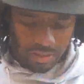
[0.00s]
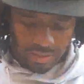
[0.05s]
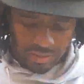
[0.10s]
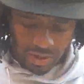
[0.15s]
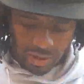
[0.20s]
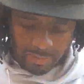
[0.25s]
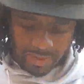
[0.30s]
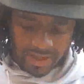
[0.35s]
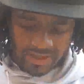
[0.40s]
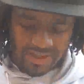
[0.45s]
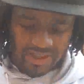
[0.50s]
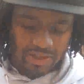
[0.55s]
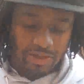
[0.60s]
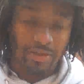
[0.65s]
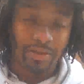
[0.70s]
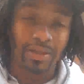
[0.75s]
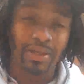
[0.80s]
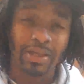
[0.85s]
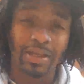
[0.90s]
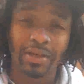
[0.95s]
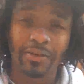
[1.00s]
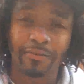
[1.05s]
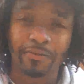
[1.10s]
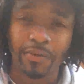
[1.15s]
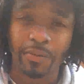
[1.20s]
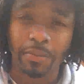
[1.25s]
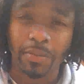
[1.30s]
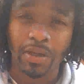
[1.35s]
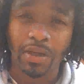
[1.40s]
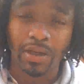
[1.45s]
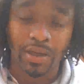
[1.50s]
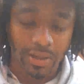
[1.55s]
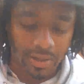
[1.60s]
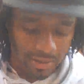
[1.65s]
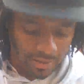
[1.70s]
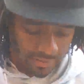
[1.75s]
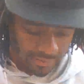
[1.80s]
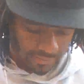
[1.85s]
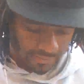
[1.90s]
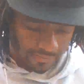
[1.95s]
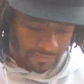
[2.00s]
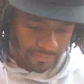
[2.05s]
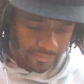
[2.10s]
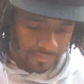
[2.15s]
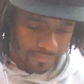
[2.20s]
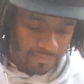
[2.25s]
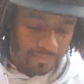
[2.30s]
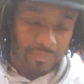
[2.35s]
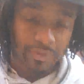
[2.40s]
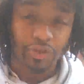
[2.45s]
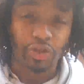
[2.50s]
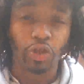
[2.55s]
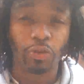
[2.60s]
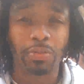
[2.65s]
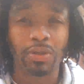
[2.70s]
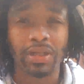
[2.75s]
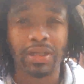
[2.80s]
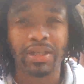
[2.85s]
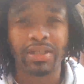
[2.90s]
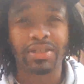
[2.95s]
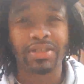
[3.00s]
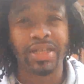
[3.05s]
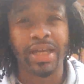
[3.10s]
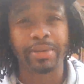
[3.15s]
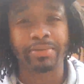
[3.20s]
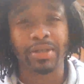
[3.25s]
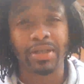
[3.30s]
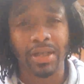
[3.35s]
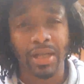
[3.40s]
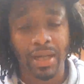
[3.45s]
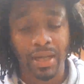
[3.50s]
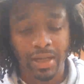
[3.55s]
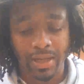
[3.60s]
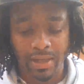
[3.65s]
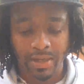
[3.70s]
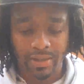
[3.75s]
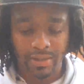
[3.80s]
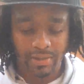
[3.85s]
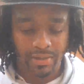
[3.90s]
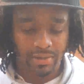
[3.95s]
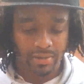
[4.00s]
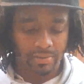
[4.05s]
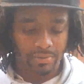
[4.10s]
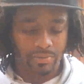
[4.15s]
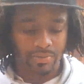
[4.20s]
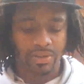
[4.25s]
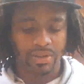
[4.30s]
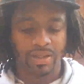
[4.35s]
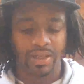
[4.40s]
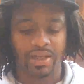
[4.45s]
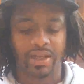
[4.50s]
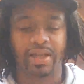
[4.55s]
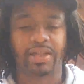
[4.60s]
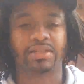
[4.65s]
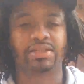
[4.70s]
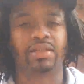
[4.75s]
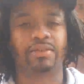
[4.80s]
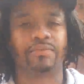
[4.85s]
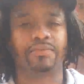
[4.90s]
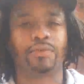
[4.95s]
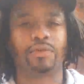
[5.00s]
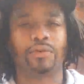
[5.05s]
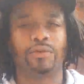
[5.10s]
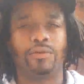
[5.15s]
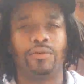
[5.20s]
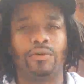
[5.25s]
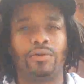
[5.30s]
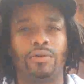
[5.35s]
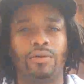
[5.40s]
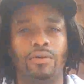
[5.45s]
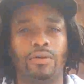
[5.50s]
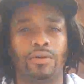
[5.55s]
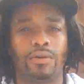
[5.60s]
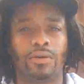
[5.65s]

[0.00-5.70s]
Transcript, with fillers: So I'm actually going to get it from Jubilees chapter 9. We're in the Etzef 4.